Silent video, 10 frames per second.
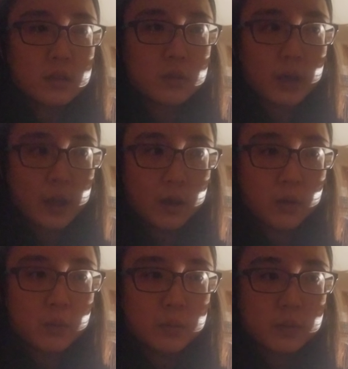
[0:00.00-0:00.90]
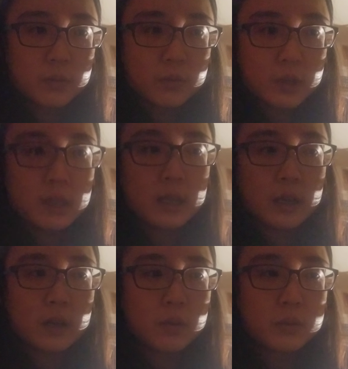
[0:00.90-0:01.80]
help,
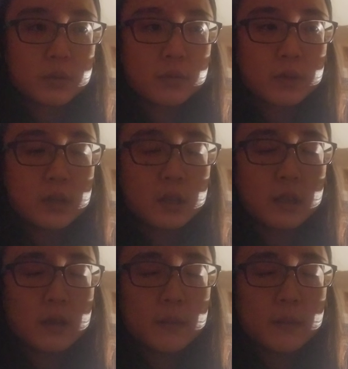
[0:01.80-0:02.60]
to really